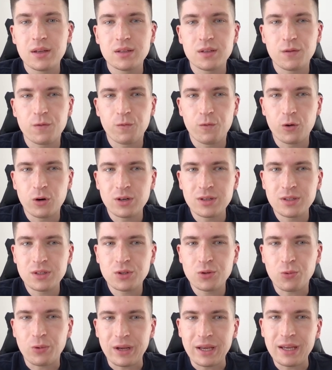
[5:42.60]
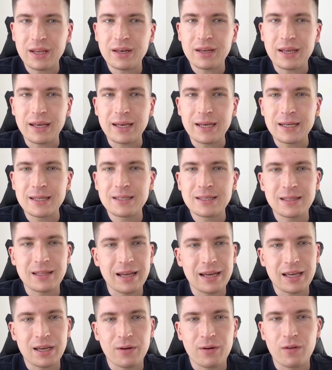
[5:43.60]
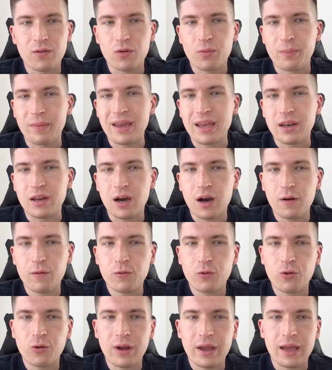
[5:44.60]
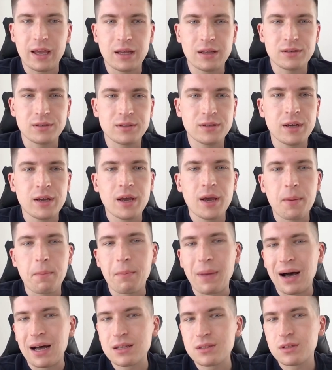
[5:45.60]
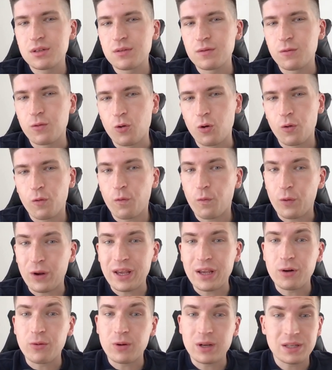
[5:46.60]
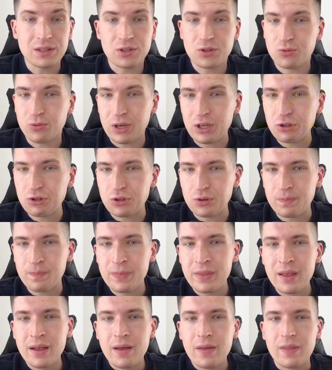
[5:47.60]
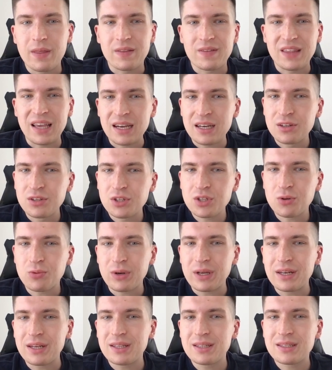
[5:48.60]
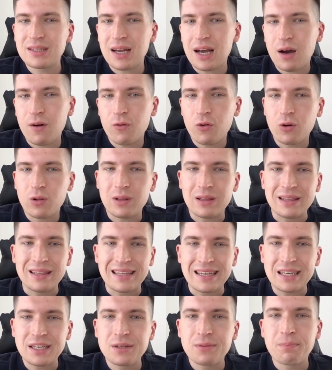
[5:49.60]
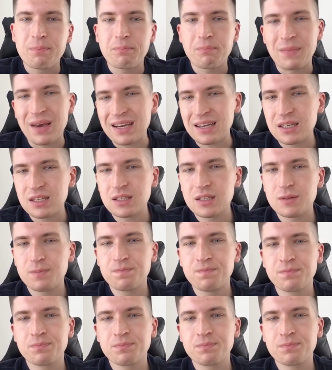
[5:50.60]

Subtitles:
The first screen is like our main offer and button for free registration. The second screen is our lead magnets